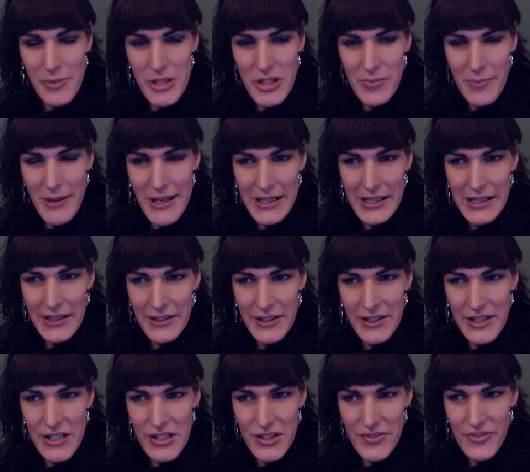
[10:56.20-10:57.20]
me to make, and I
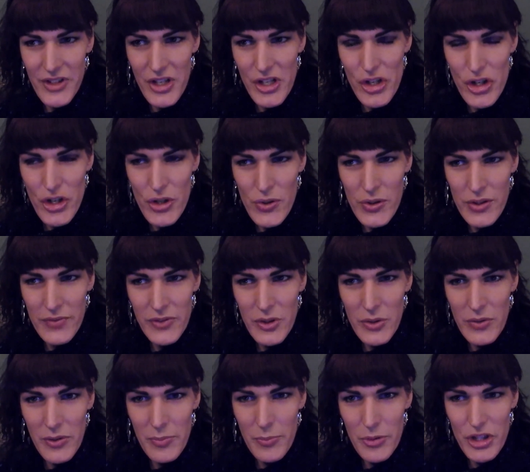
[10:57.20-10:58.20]
need to fine-tune a
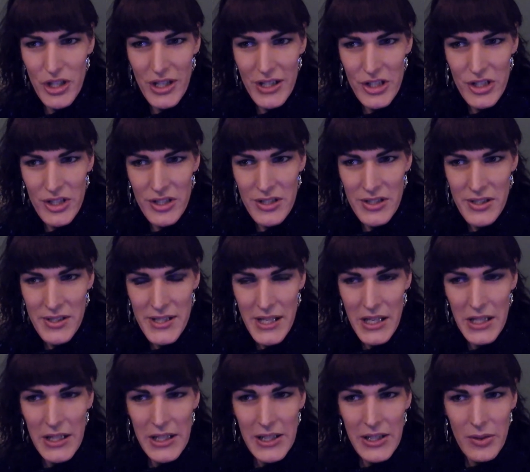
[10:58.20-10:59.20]
few of the projections,
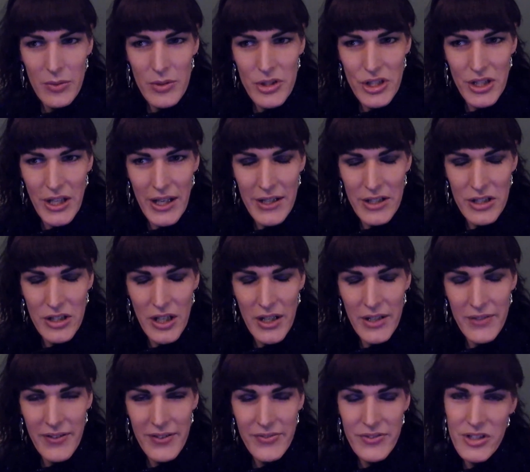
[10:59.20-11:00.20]
which again you
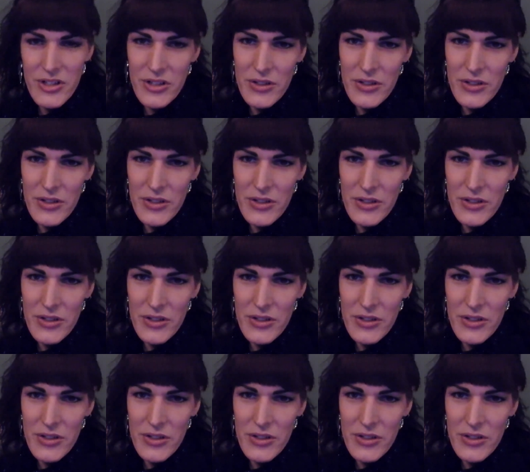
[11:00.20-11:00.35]
kind of have to